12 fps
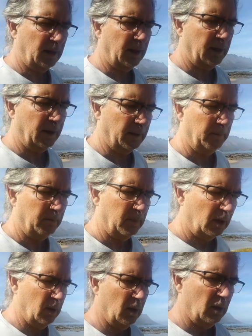um,
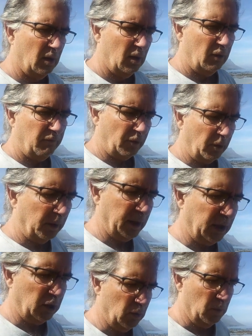
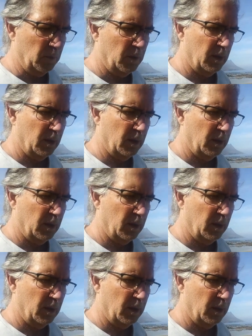following you.